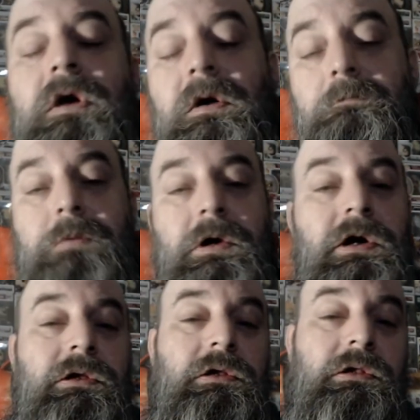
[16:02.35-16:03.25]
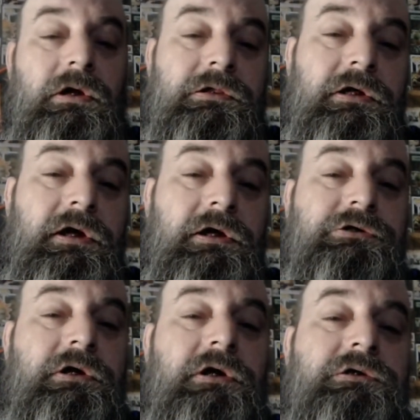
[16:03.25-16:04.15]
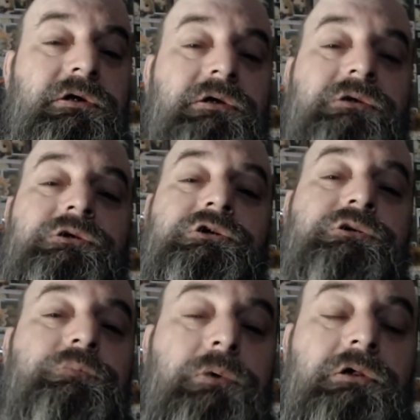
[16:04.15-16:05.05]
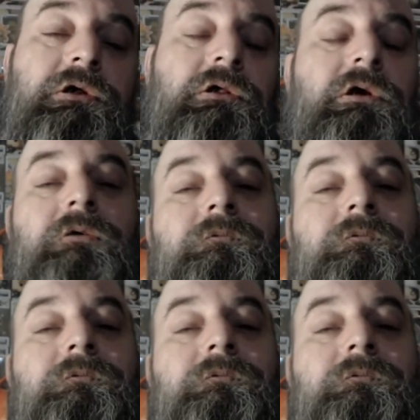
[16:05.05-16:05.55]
But like the hashtag says, spread the love.